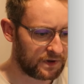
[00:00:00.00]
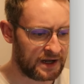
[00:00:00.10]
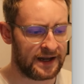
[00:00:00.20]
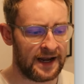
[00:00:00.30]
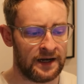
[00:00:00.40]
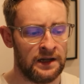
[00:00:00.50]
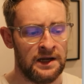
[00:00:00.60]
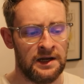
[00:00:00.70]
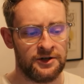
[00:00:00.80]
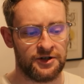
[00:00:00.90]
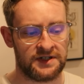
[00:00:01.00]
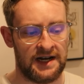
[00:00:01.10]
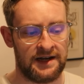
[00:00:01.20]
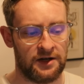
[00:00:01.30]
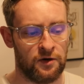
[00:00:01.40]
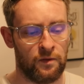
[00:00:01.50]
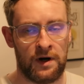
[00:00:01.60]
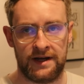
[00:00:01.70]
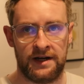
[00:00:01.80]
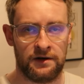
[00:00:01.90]
Again, just letting you know
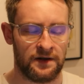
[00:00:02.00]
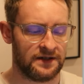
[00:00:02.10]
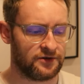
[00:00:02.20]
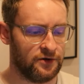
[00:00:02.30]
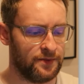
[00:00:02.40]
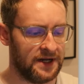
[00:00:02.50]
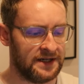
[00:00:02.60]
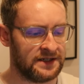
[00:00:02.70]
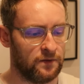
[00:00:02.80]
what year this group is,